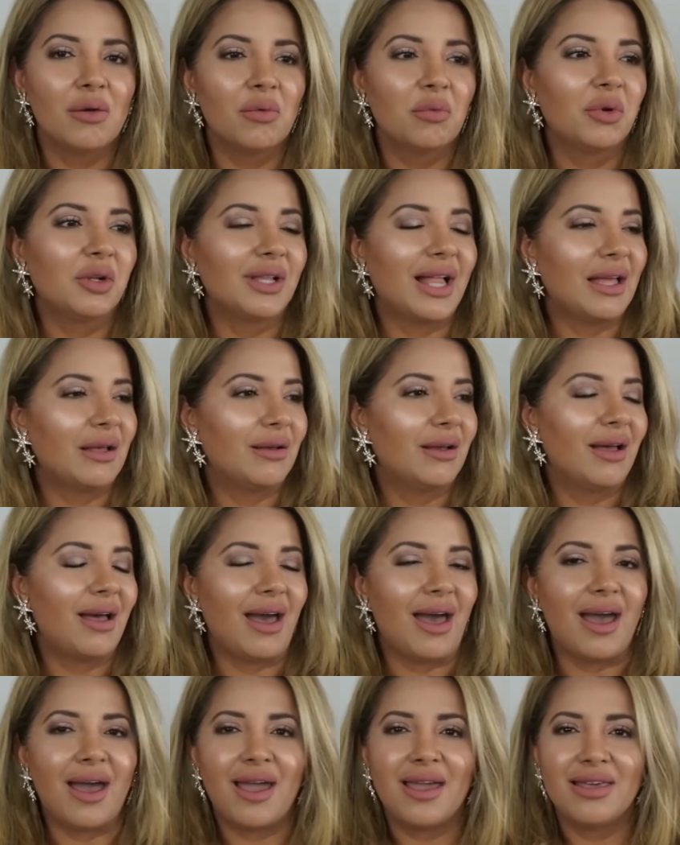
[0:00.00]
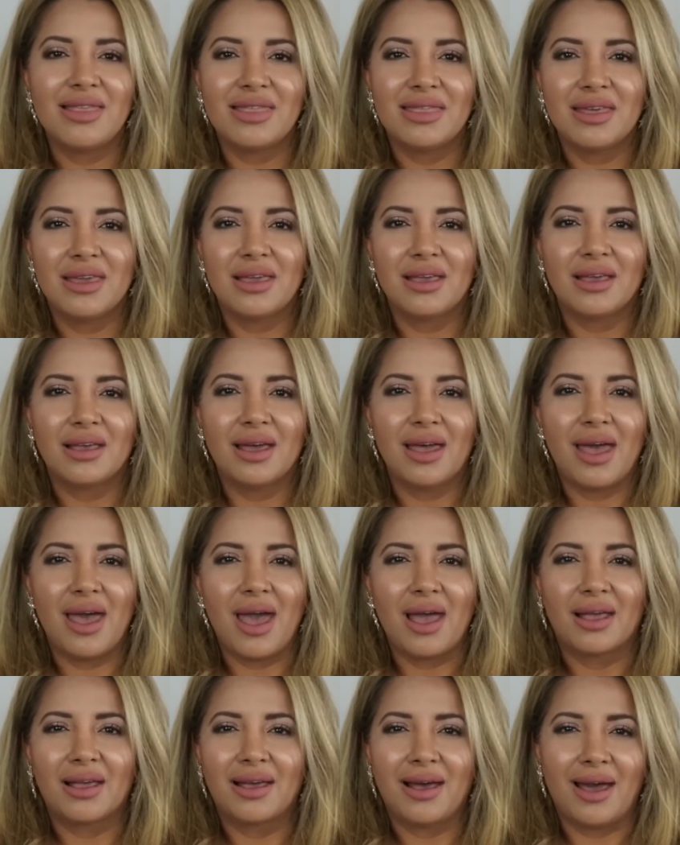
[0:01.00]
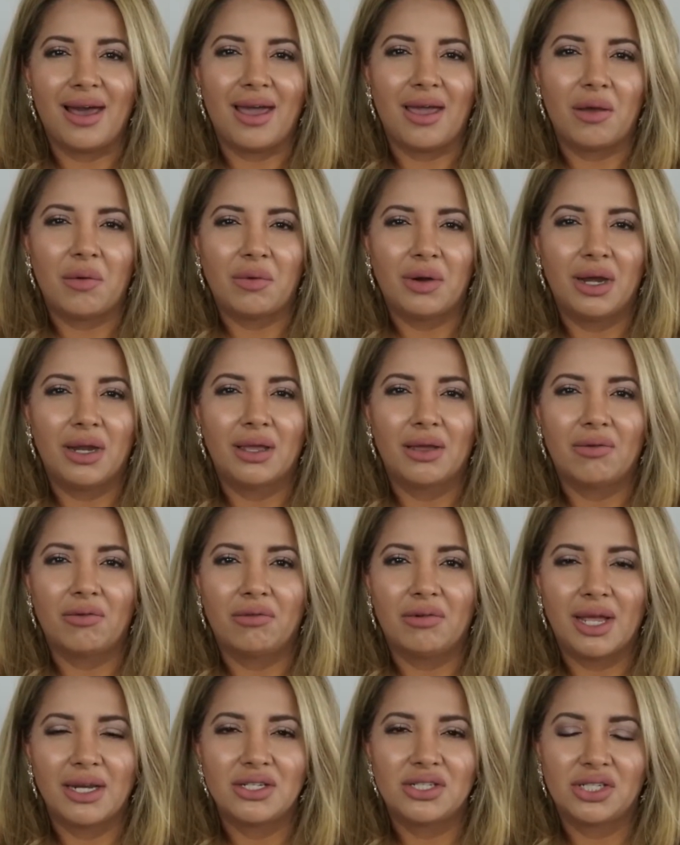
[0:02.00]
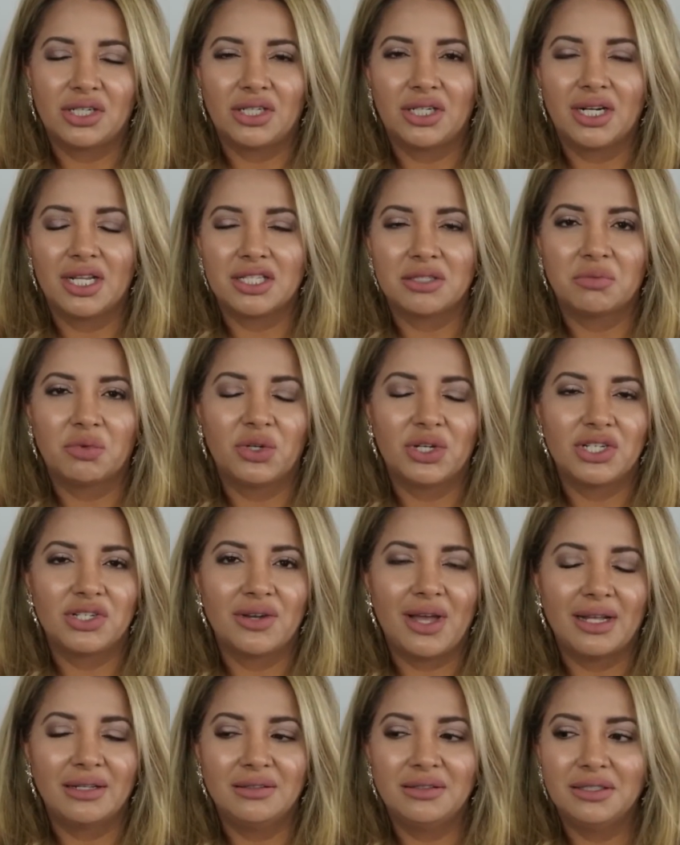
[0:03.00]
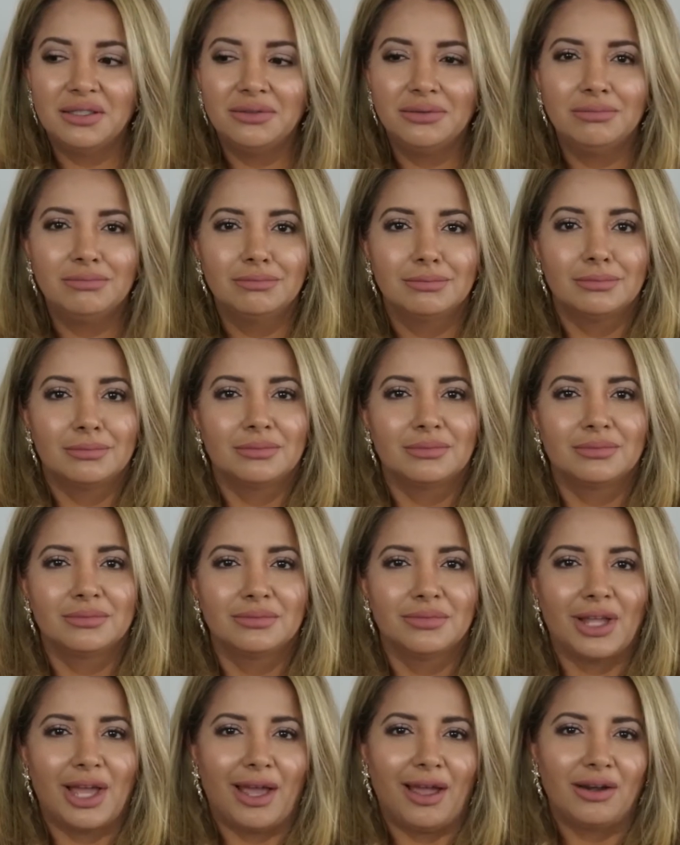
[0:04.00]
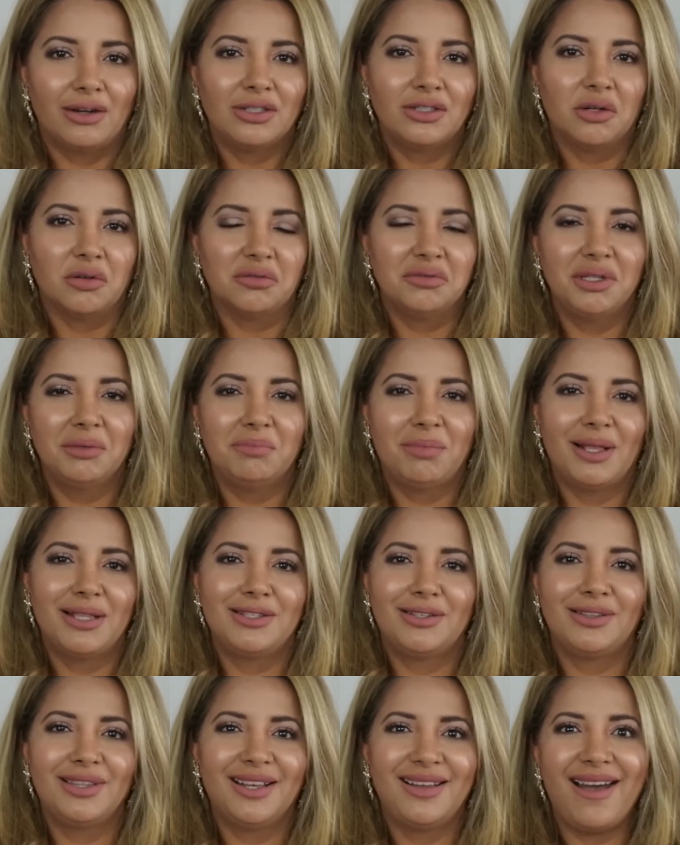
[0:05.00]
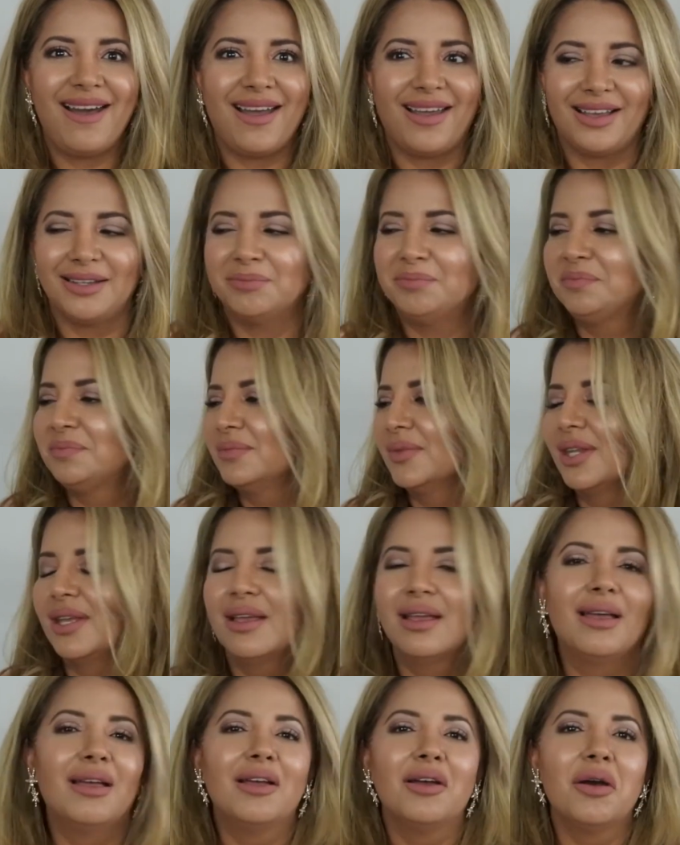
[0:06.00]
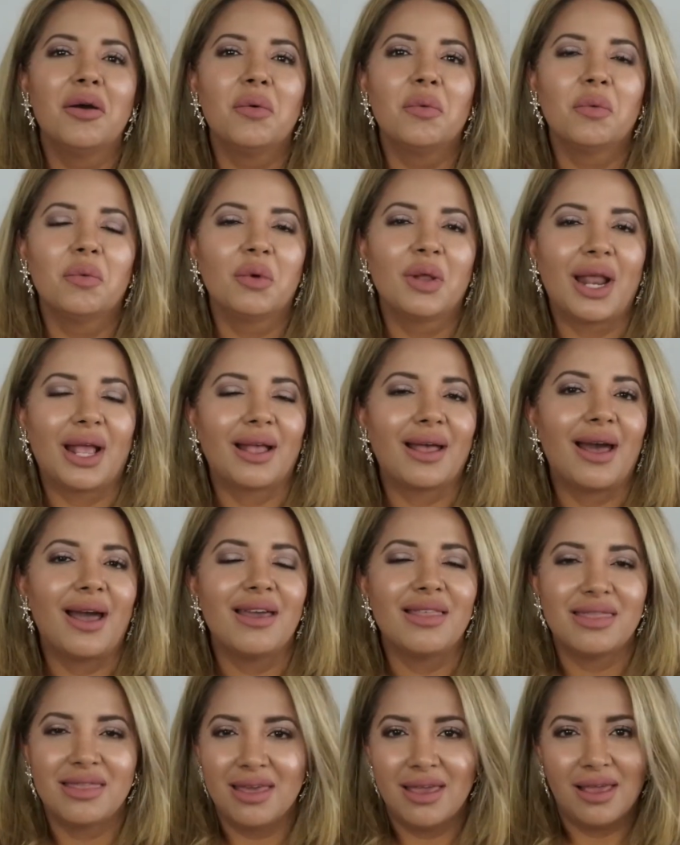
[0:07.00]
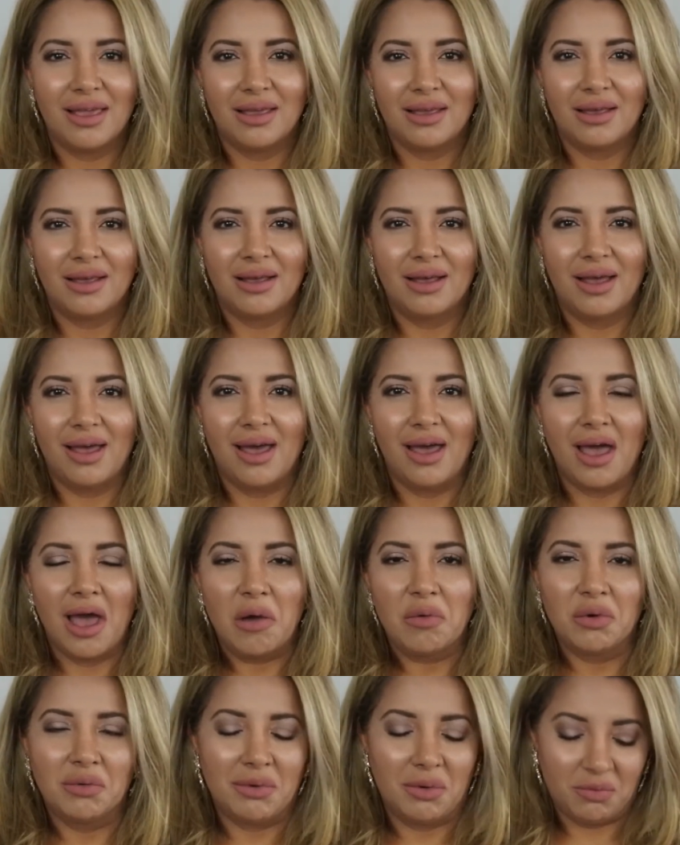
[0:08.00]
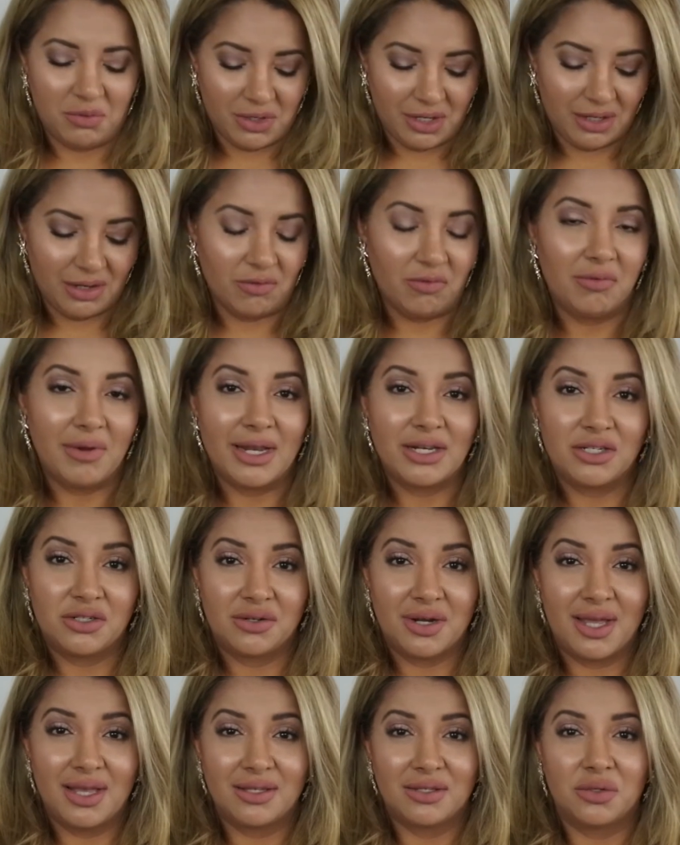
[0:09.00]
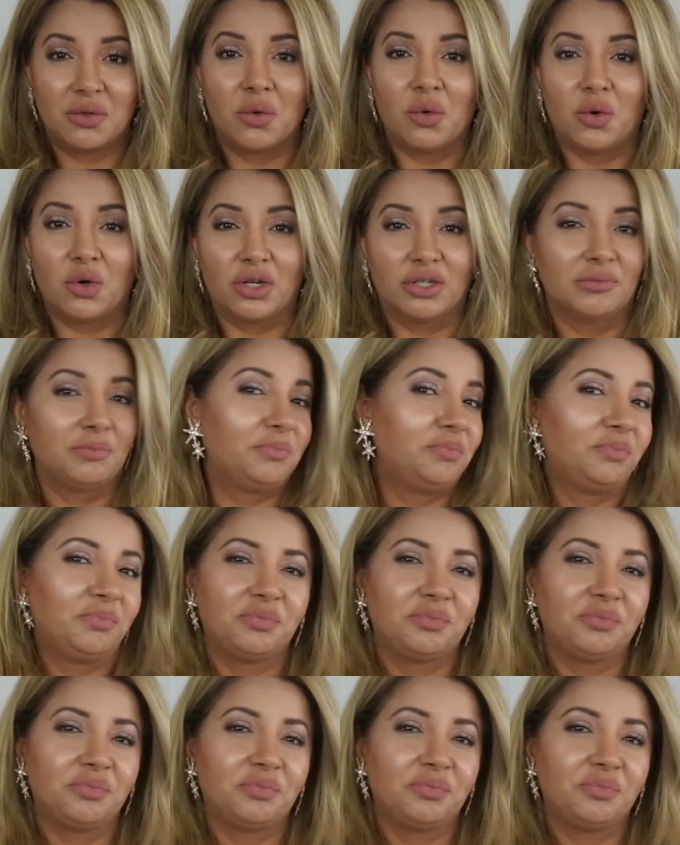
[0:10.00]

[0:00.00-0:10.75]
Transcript: Well, I think a guy wearing a red shirt is more attractive. I don't know, depends on the guy. Would a guy think a woman wearing a red dress or